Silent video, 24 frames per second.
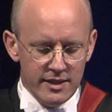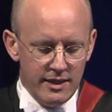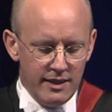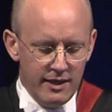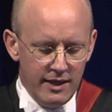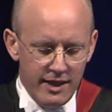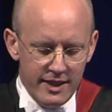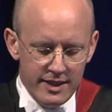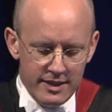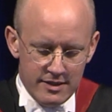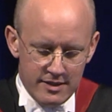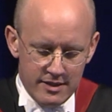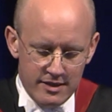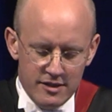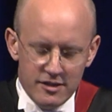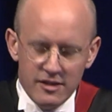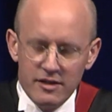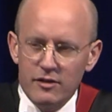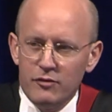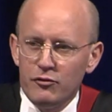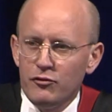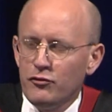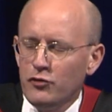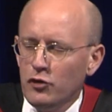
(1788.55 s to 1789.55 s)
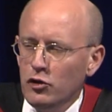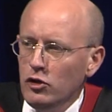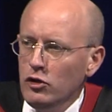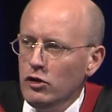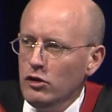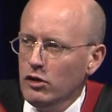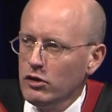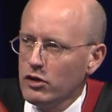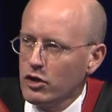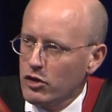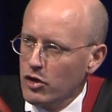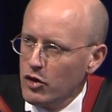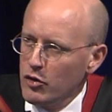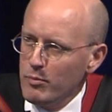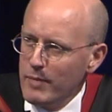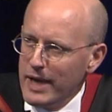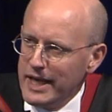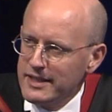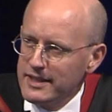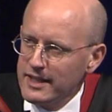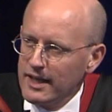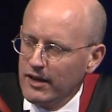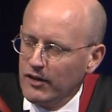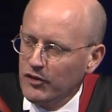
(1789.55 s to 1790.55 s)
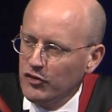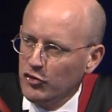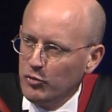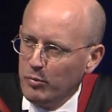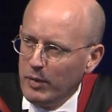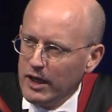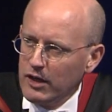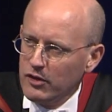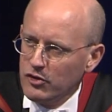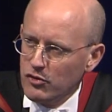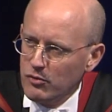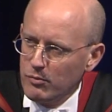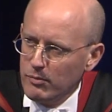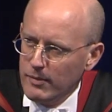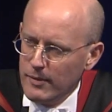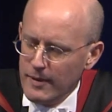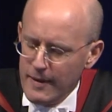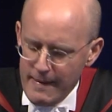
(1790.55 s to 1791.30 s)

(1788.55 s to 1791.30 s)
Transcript: light into the full chromatic spectrum.